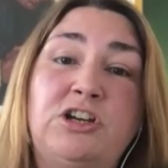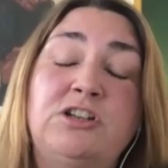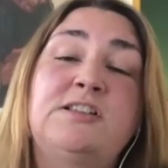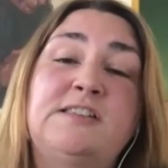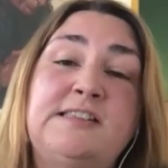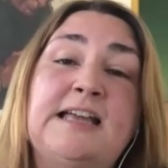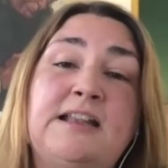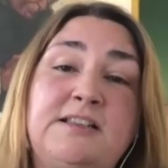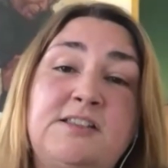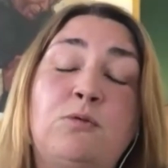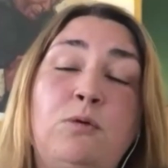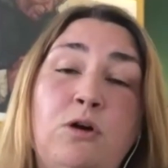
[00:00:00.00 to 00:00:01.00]
to the
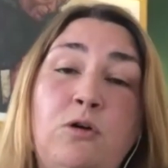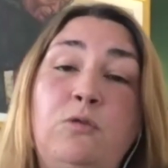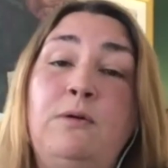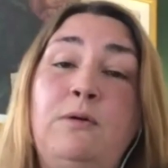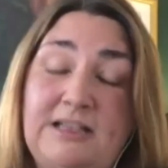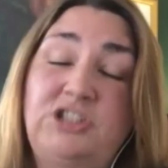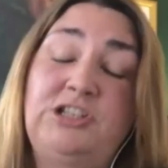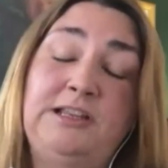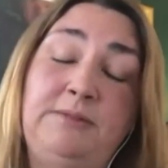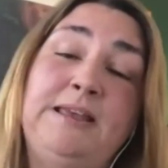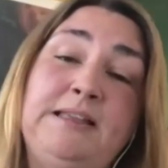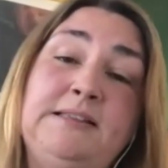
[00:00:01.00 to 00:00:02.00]
status quo actually
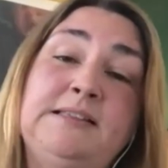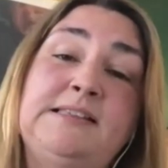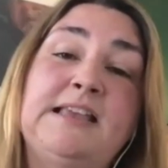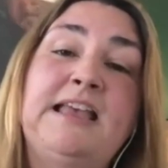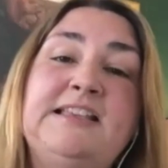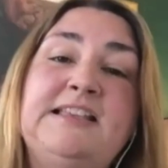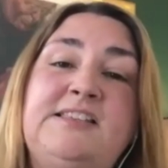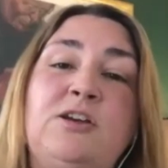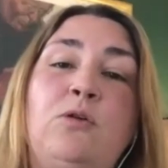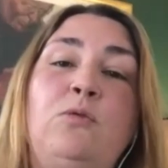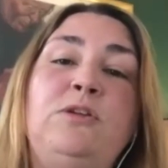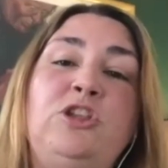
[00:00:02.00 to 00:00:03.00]
means.
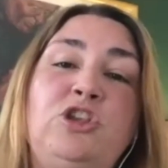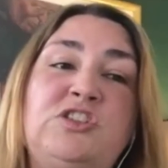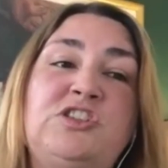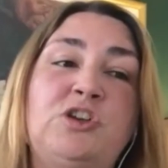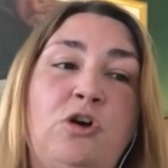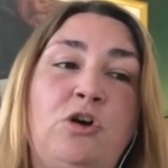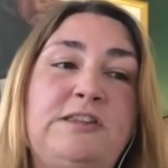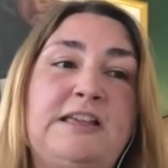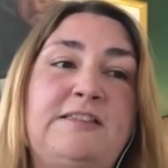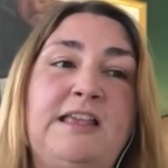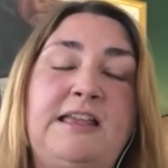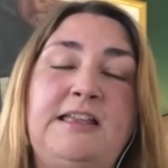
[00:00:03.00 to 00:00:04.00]
So you saw
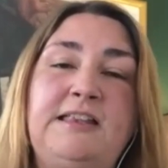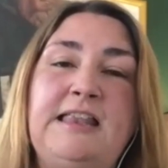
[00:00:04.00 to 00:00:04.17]
that the